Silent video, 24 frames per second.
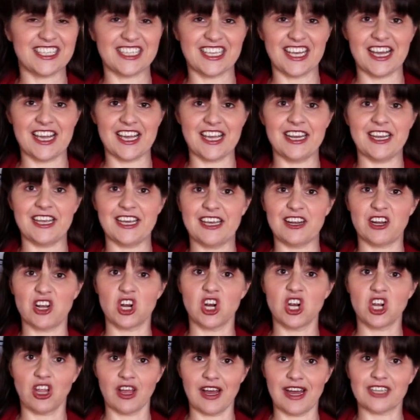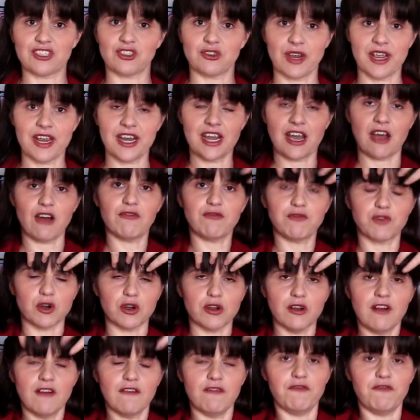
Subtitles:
sign in our class right now for